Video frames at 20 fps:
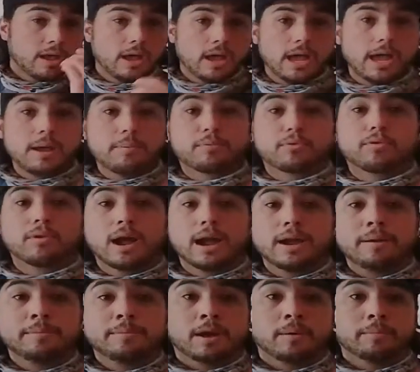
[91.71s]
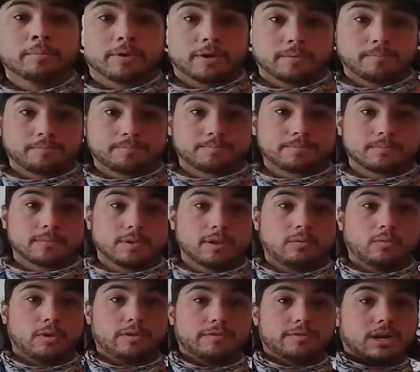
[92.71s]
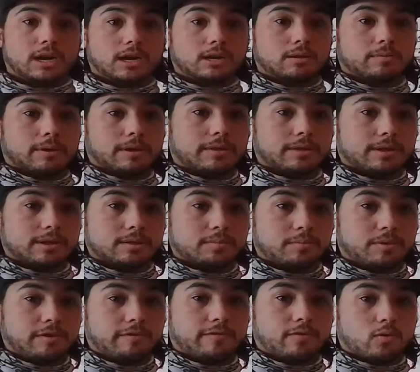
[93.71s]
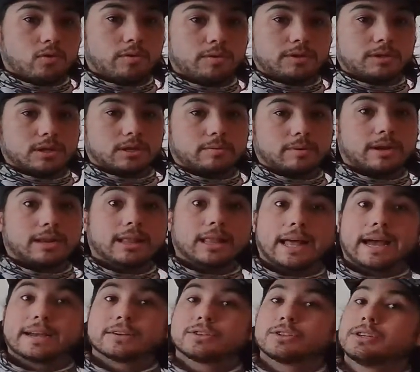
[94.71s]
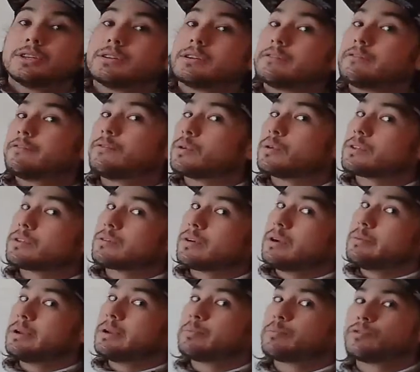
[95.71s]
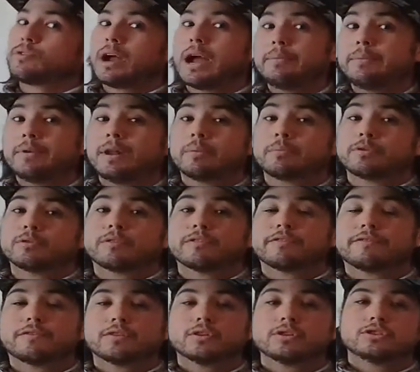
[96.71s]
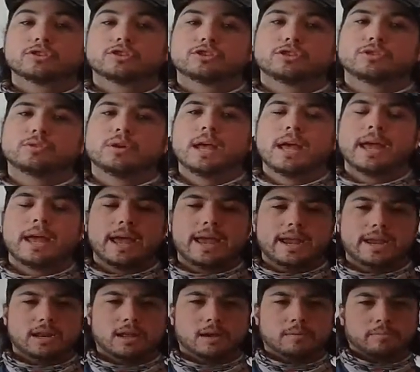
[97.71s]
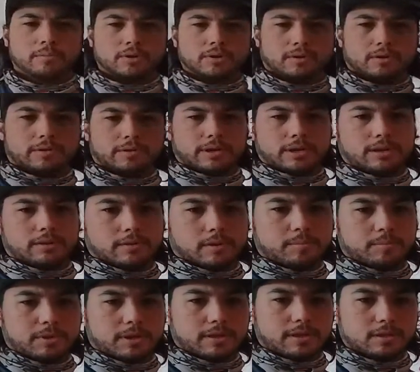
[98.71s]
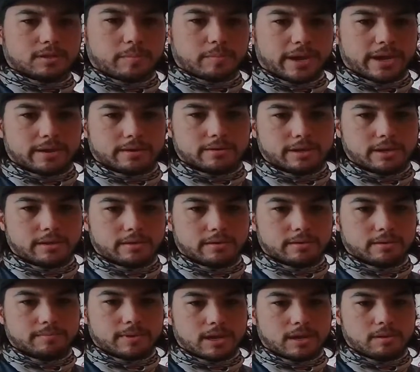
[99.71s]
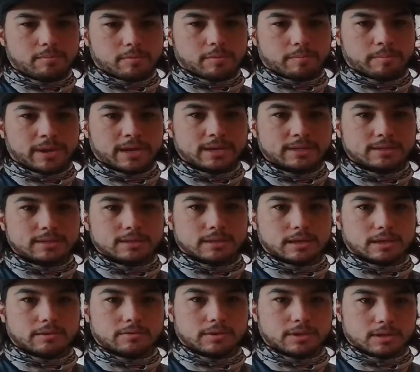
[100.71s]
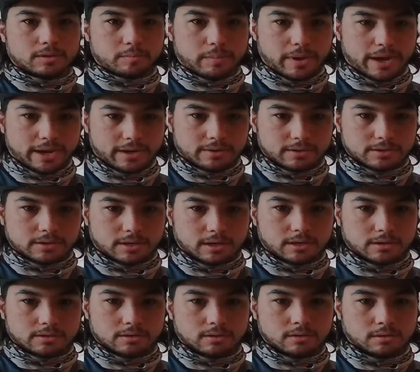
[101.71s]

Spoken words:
A prime number, we've talked about this before. We talked about it last year in 4th grade. But a prime number refers to a number. Oh, I didn't update this banner either. I'm a mess today with these banners, guys.